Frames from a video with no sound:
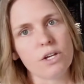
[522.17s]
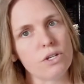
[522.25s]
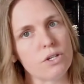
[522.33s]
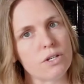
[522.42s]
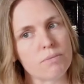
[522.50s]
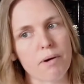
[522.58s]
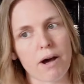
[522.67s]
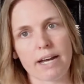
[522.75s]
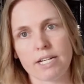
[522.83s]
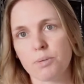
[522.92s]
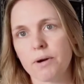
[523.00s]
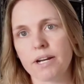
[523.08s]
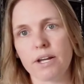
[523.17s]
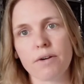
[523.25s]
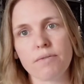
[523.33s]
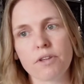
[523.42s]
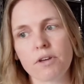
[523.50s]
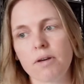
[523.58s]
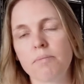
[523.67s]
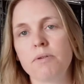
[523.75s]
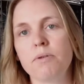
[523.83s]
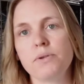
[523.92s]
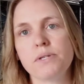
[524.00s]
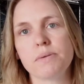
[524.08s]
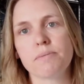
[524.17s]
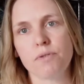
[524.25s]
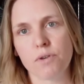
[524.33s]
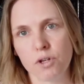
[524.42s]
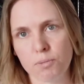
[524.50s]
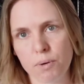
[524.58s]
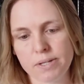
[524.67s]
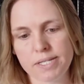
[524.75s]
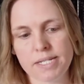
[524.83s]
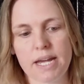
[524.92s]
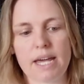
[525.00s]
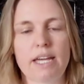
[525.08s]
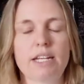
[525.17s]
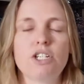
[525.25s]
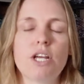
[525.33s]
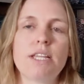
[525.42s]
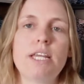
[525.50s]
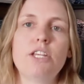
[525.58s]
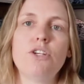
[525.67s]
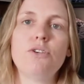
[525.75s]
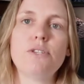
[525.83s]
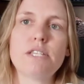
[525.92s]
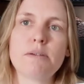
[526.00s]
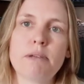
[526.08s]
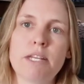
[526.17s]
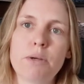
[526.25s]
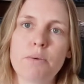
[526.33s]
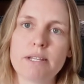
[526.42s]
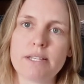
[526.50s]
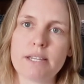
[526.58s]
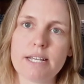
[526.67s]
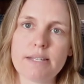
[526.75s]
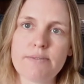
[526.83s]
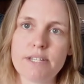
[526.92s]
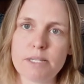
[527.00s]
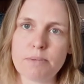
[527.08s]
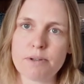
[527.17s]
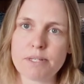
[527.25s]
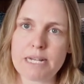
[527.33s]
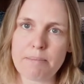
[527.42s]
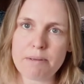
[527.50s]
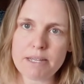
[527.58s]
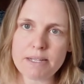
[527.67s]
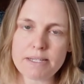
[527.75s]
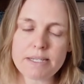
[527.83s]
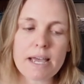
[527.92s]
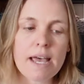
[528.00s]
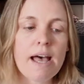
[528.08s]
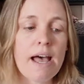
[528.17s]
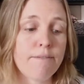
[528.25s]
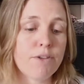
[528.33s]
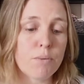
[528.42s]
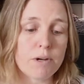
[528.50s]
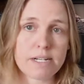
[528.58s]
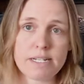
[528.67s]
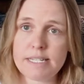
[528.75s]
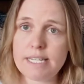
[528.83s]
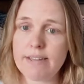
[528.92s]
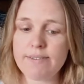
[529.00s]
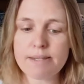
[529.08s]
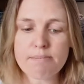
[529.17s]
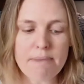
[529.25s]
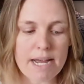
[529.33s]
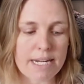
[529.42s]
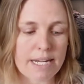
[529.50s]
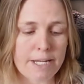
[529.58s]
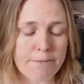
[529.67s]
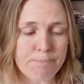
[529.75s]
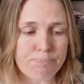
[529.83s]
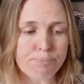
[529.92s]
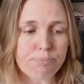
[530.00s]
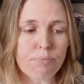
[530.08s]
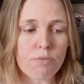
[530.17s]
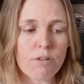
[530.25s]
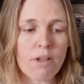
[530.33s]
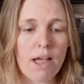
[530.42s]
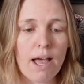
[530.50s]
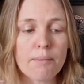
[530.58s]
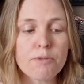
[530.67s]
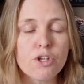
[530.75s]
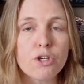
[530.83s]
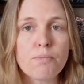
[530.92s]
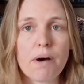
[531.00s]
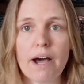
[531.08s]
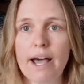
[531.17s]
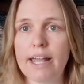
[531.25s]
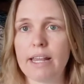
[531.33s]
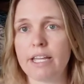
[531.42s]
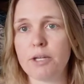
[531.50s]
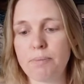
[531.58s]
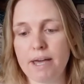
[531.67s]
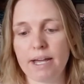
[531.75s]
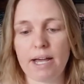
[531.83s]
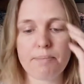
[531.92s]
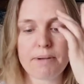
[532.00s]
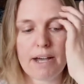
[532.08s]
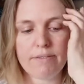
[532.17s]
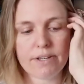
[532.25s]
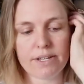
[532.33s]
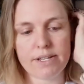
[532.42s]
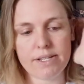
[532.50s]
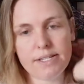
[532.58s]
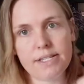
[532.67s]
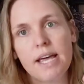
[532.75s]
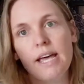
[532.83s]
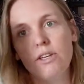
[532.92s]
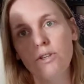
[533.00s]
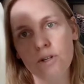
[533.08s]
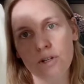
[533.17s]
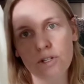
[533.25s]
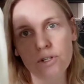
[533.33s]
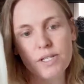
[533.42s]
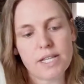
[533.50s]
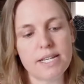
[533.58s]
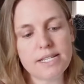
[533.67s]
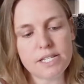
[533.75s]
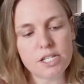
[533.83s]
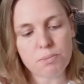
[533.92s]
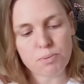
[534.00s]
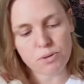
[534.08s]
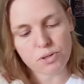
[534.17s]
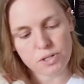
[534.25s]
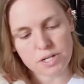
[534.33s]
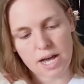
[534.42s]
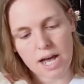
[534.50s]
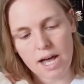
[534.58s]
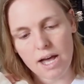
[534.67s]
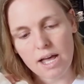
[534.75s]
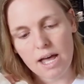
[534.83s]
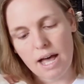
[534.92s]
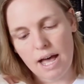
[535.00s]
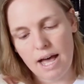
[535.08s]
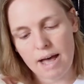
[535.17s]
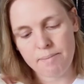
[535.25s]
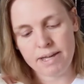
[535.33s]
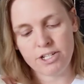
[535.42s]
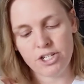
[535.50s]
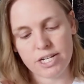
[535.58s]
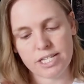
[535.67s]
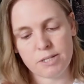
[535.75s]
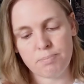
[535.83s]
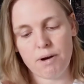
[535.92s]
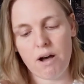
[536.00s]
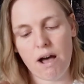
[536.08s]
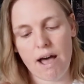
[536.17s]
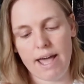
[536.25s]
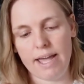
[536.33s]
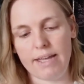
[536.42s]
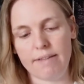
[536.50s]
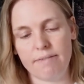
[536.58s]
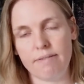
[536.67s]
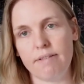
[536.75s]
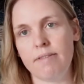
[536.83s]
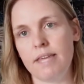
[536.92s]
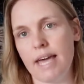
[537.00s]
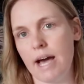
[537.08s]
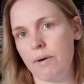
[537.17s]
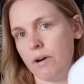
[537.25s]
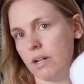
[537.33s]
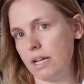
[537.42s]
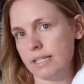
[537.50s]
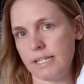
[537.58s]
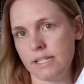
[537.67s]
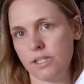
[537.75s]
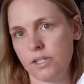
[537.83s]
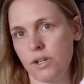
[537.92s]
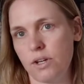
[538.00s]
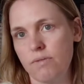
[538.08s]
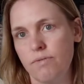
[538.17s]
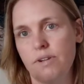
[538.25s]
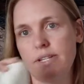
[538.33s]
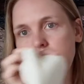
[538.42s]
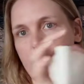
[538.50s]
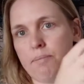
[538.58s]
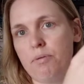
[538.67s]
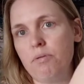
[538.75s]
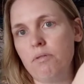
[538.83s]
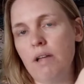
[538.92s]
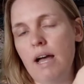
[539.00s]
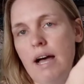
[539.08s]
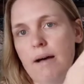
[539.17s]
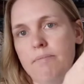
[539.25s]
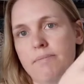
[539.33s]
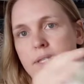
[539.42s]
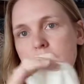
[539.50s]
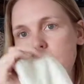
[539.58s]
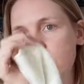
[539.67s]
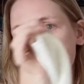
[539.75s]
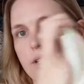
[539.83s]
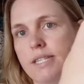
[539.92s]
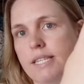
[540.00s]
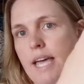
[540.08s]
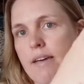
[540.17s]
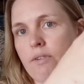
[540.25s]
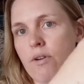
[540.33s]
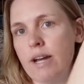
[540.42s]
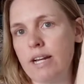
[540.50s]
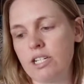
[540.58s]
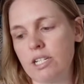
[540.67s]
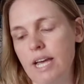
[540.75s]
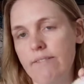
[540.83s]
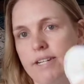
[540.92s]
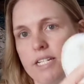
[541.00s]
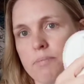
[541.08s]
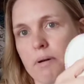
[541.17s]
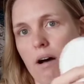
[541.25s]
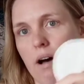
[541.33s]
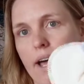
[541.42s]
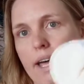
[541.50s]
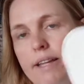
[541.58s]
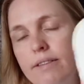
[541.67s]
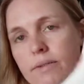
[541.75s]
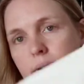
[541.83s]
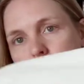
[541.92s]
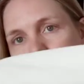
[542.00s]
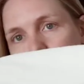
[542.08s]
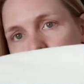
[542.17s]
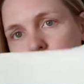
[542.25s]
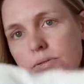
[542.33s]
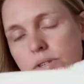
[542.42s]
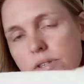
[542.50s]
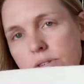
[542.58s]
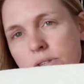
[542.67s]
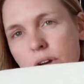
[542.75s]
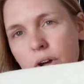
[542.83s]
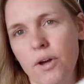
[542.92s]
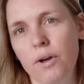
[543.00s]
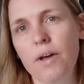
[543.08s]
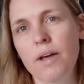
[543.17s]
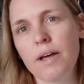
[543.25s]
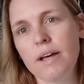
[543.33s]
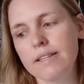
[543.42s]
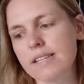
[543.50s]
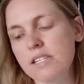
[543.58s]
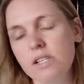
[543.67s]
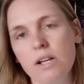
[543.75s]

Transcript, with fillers: you could buy 20 of them, use them for newborn stage, and then use them in your one size fits most nappies. If you wanted to save some money, um, you could buy like your bear cub covers. You could use these as your booster um, and just buy the hourglass insert, for example, um, so that you could save on actually having to buy the rectangles. So there's